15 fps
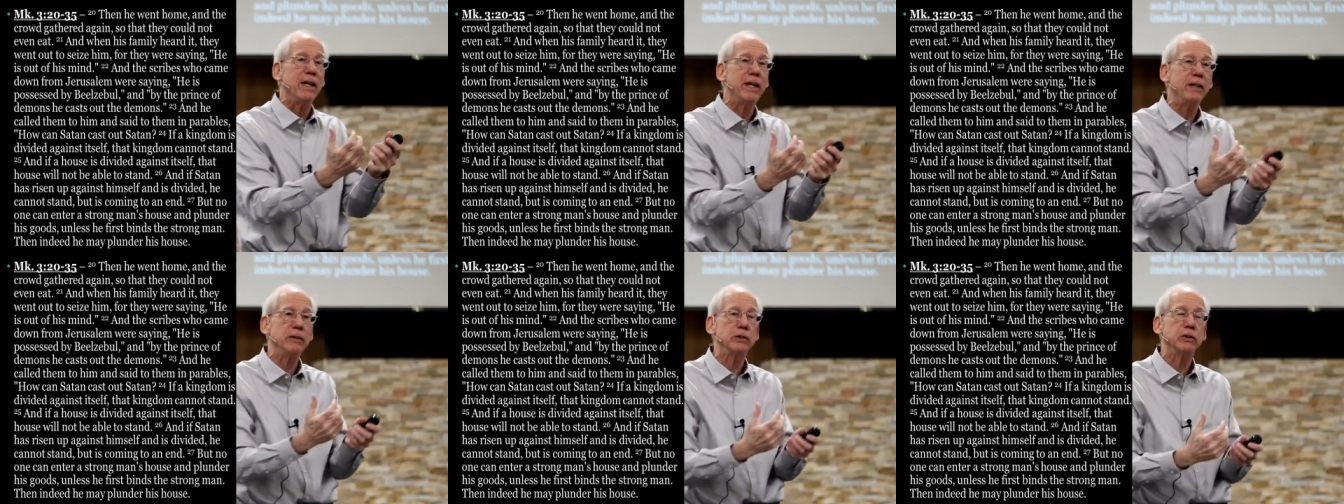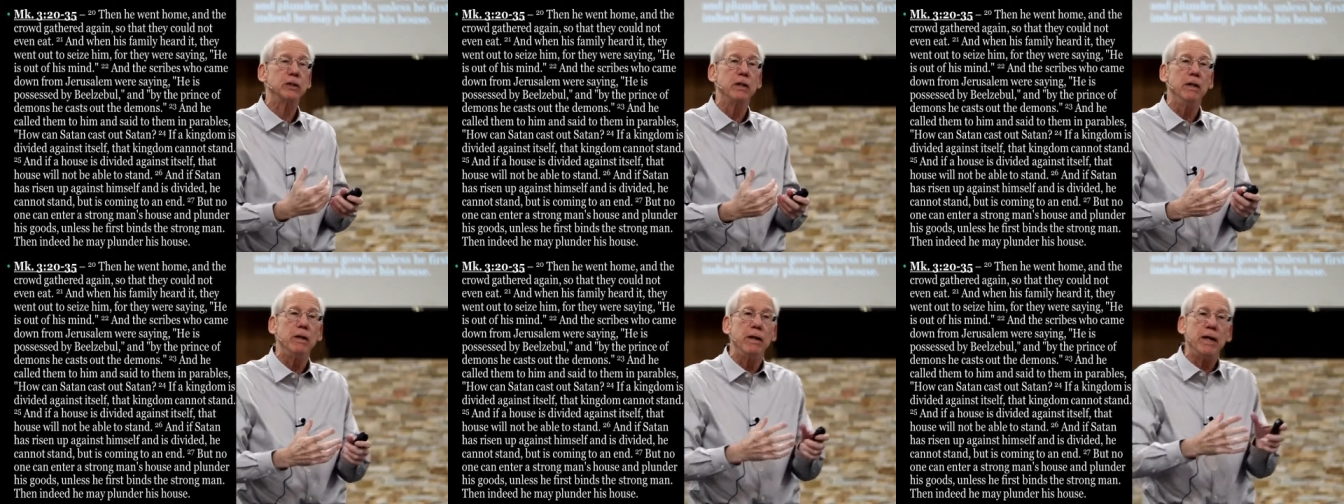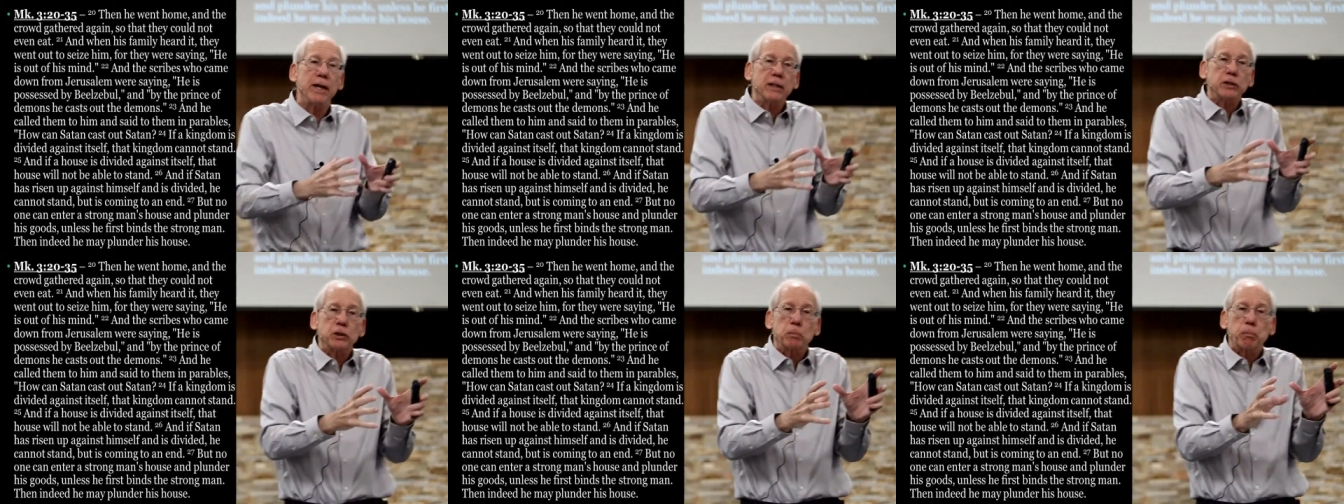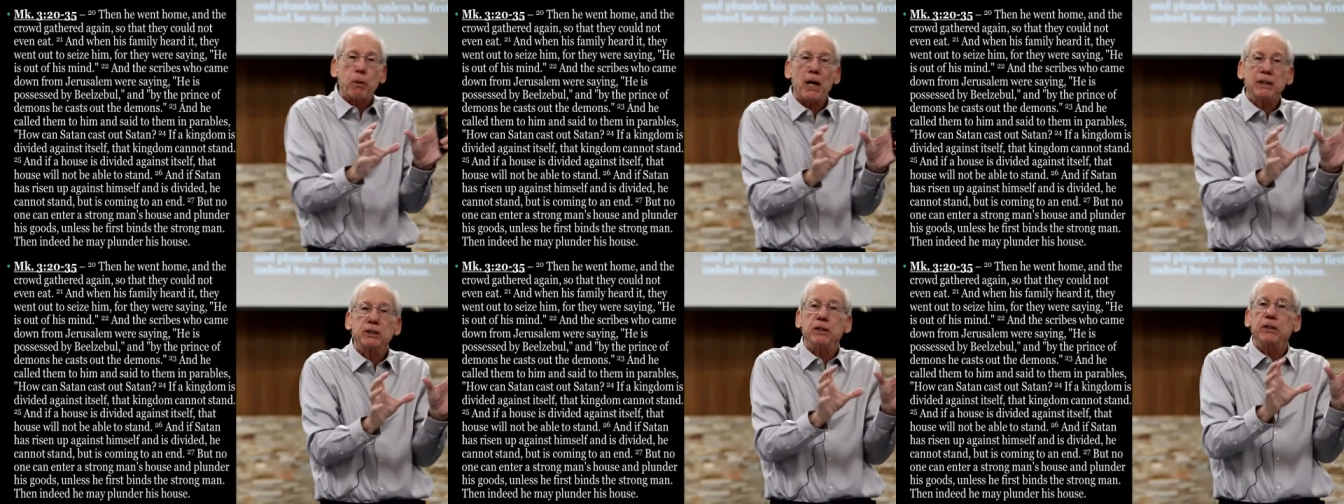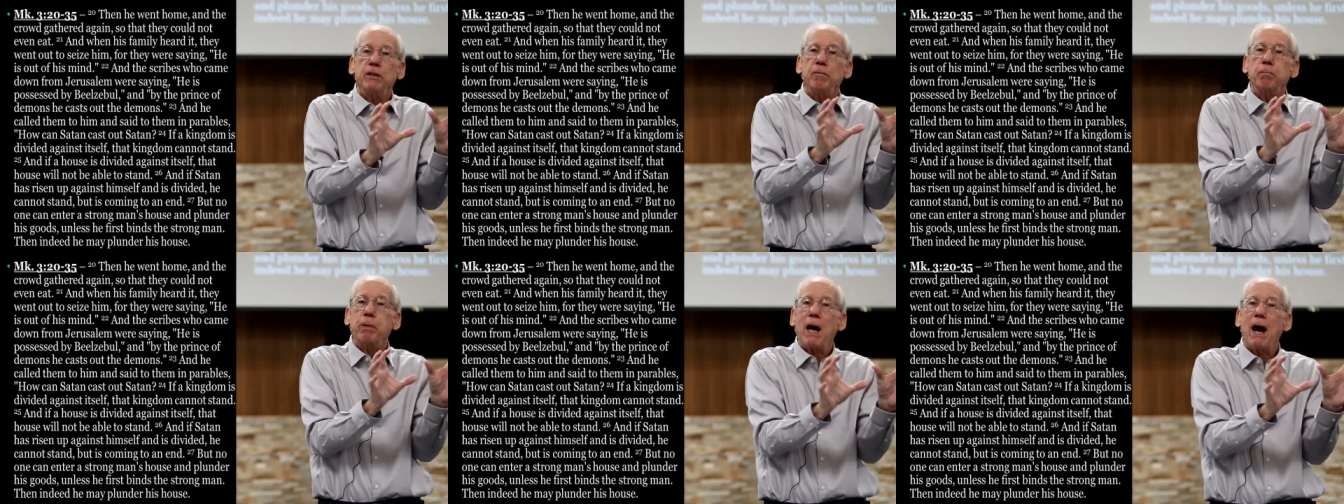his
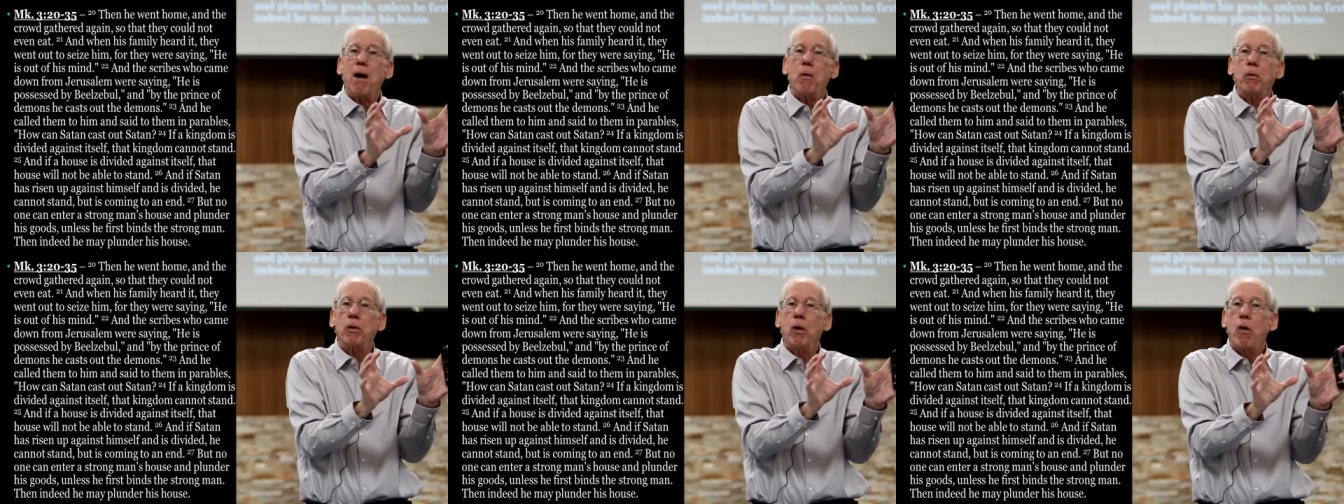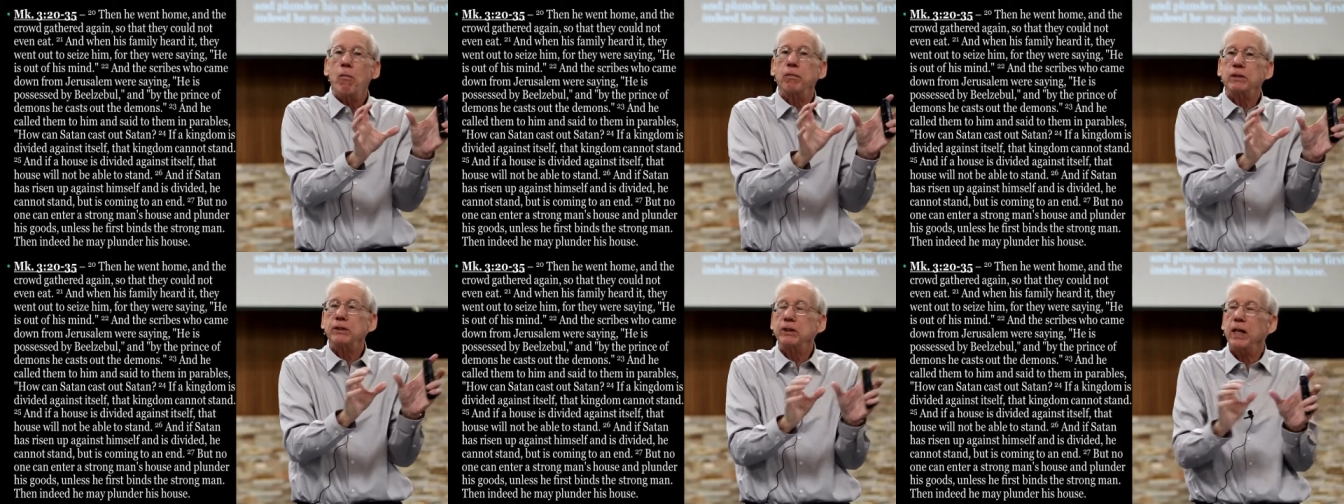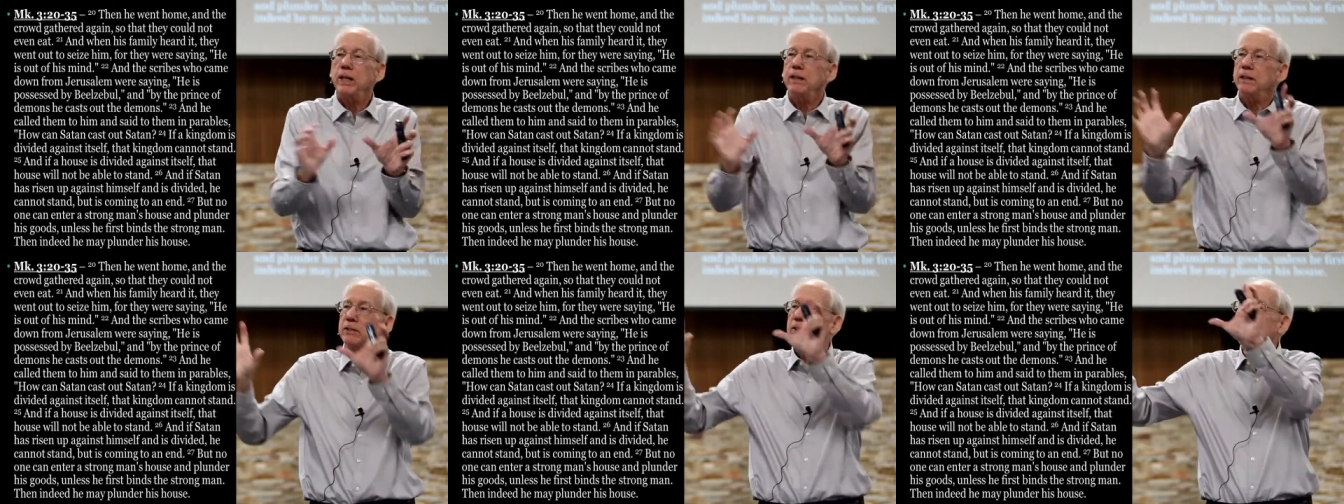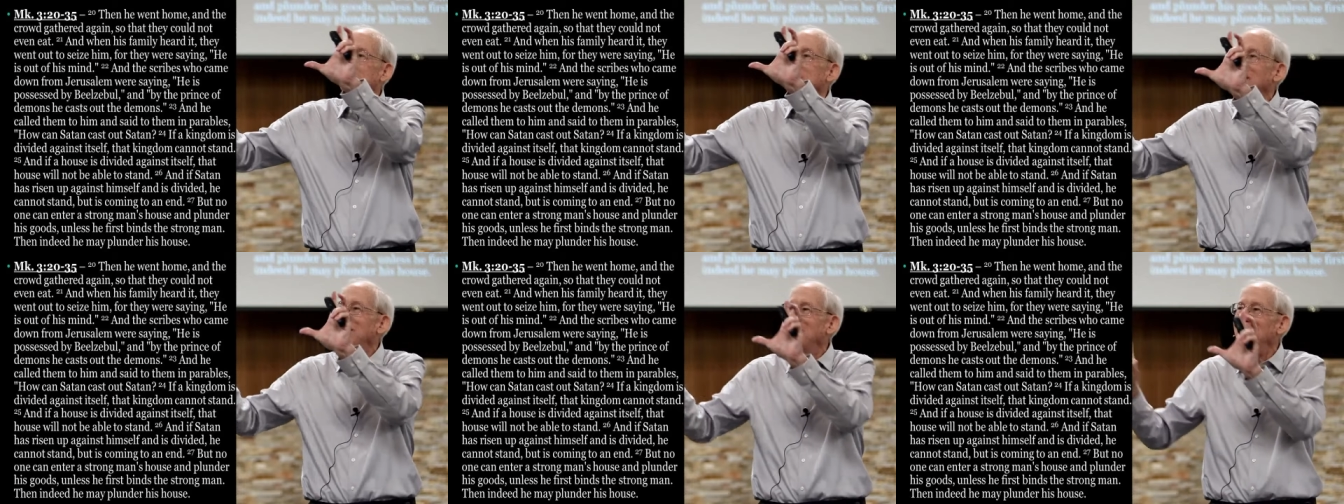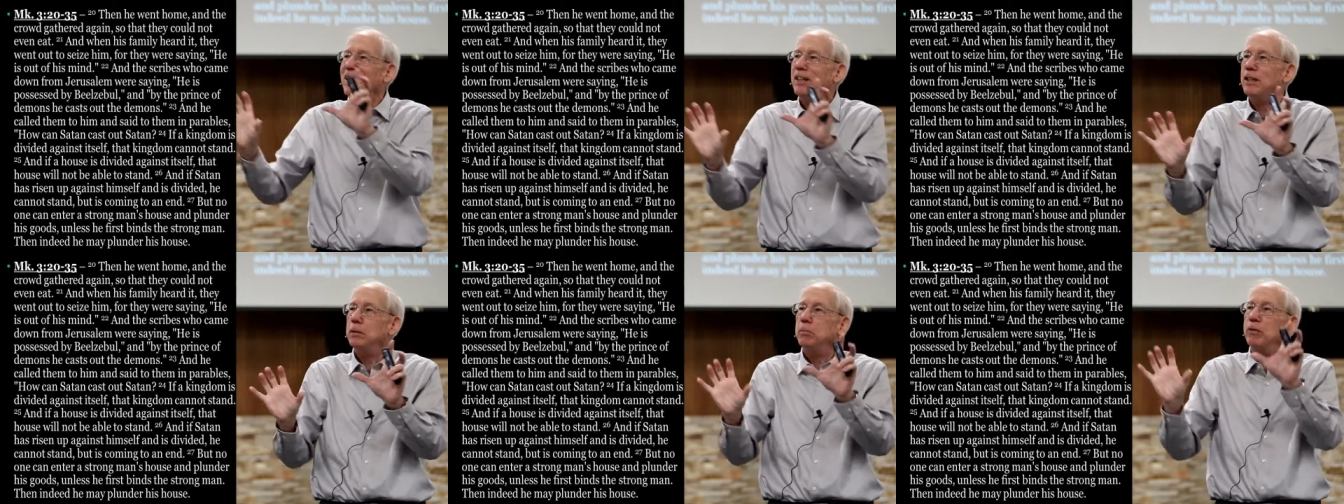expression of power over Satan is that the
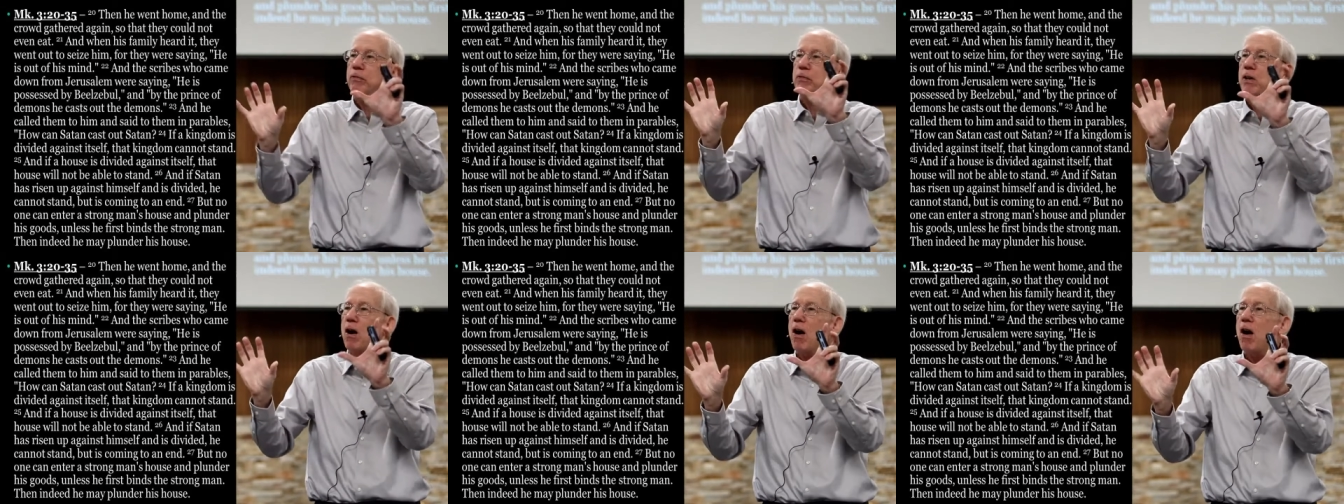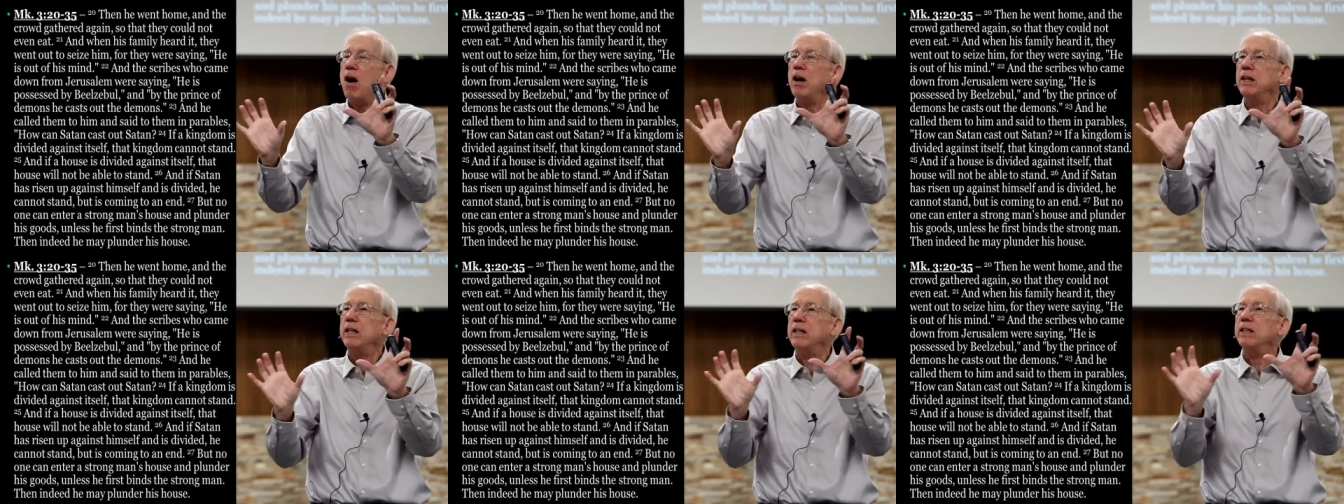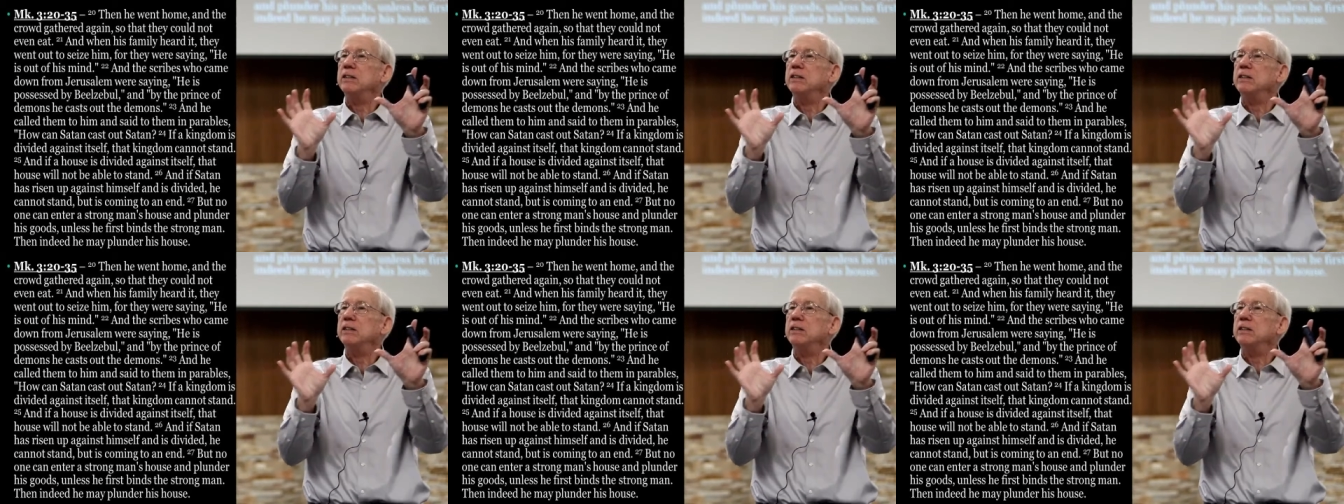kingdom of God